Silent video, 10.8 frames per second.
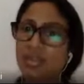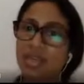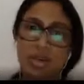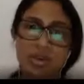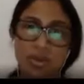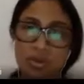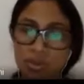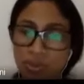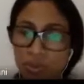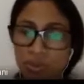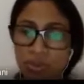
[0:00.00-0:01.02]
They are not
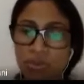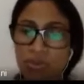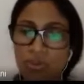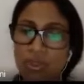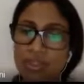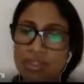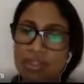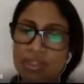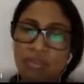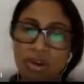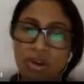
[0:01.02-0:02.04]
going to
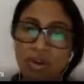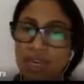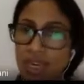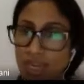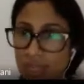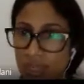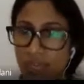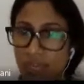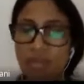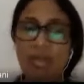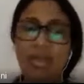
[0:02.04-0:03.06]
involve in any
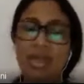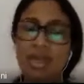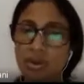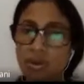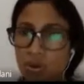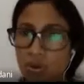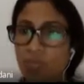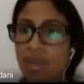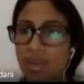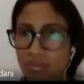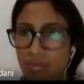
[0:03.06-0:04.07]
activity, but they are going to
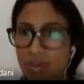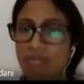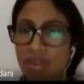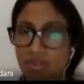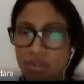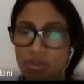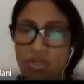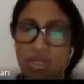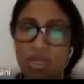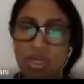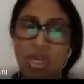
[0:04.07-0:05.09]
pay by
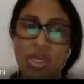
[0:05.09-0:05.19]
5,000.